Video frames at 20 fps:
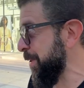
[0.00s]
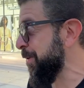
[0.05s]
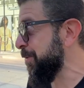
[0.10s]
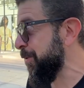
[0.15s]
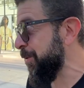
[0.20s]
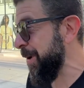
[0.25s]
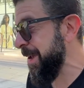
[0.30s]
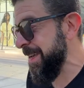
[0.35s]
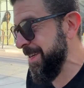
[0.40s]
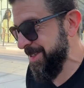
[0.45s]
of
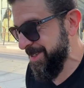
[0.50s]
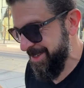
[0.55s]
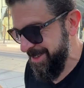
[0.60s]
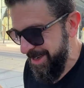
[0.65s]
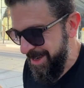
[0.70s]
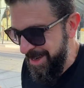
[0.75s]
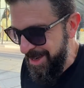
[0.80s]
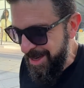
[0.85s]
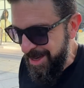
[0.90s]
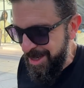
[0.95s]
weeks.
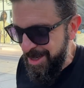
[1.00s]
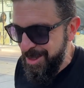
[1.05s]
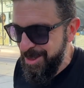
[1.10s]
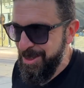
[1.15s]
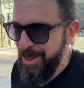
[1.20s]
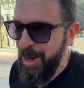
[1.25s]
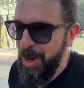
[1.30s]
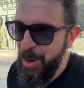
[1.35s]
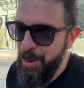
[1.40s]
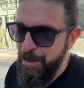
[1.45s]

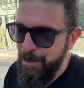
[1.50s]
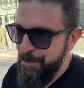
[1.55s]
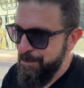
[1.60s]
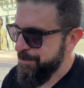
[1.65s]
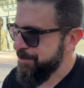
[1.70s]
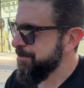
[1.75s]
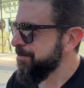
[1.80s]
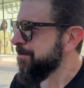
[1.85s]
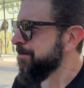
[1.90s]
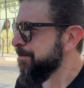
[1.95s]
So
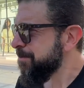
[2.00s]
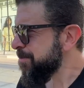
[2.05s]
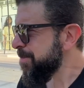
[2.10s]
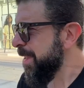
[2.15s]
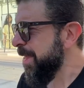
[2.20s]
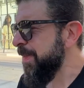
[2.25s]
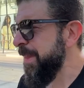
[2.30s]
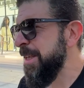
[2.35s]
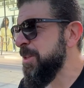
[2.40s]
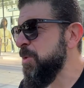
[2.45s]

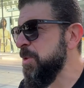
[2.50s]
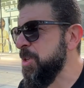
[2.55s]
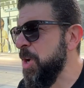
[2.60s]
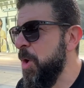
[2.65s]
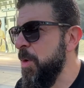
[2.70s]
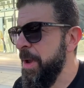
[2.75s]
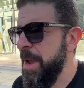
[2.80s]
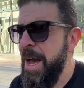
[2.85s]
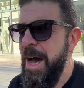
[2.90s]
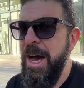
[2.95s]
that's what's
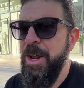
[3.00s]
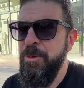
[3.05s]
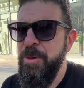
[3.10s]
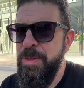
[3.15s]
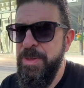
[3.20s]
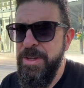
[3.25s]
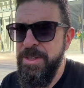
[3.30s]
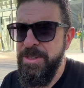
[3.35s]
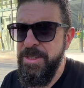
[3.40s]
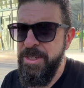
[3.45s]
going on with
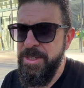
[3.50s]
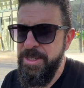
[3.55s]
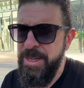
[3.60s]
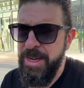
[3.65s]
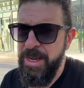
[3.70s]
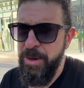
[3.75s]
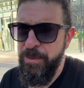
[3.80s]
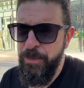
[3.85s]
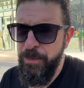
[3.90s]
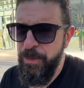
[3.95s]
this
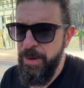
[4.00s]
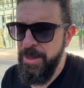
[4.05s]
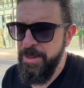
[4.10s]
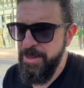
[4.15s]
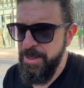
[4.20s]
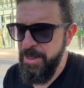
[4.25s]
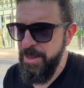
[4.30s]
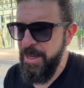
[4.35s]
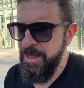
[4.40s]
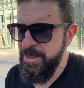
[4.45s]
second
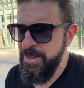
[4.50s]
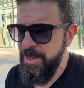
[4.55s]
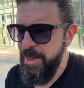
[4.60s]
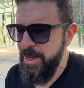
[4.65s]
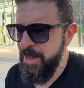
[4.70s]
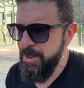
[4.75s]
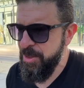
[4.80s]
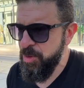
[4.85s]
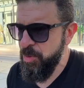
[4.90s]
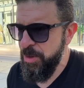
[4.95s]
front. Let's
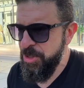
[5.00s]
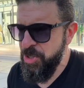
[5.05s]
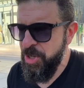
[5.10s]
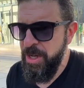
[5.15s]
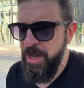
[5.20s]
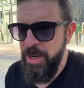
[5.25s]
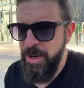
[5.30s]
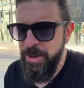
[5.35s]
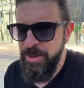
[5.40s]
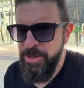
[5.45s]
switch
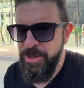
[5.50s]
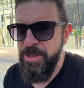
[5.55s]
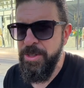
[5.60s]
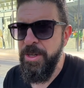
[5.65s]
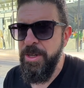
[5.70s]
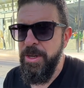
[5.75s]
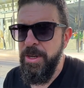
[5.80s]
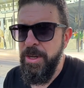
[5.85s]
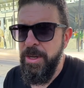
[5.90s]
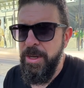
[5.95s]
gears
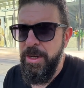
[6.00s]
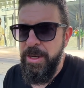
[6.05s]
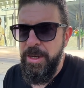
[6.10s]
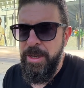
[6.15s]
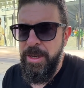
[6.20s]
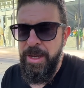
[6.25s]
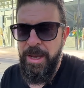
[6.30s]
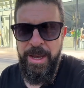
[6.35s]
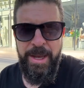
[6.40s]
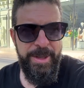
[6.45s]

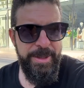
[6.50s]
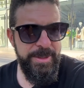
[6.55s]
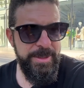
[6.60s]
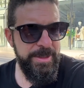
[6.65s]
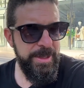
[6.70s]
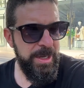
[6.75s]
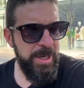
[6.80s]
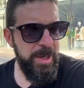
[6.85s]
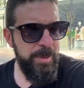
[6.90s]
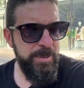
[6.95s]
and
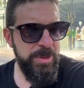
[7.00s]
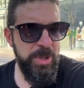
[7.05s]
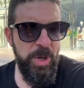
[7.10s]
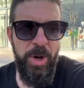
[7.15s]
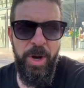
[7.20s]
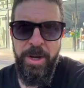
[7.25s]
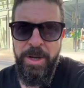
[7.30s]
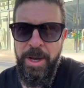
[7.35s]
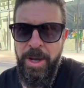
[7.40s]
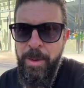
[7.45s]

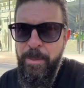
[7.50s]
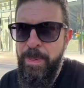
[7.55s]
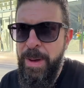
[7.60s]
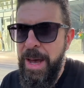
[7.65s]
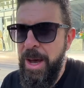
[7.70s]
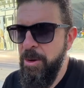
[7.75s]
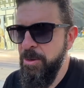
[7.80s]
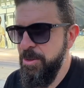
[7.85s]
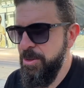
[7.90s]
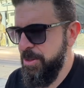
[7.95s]
talk
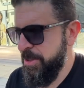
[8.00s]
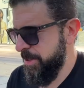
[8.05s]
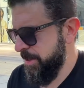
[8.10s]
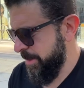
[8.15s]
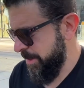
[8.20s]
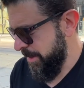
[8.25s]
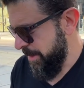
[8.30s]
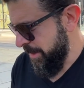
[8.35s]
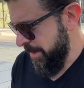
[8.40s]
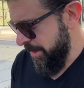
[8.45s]
about
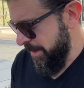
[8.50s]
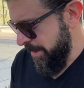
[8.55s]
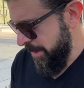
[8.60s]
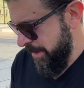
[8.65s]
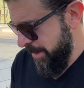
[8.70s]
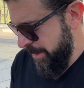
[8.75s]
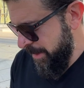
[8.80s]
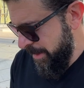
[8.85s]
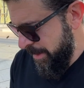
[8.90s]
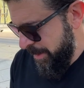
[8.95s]

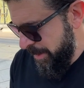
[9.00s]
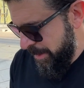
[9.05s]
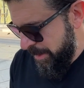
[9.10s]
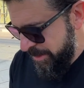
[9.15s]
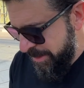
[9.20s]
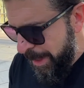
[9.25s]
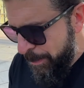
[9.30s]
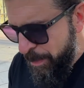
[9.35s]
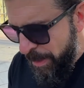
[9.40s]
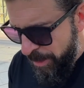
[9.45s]

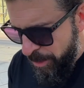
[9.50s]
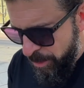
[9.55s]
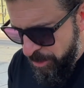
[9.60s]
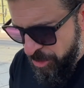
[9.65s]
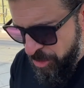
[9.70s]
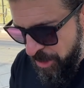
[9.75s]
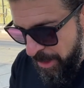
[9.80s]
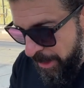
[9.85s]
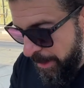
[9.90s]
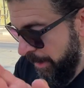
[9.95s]

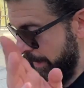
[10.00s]
Zaporozhye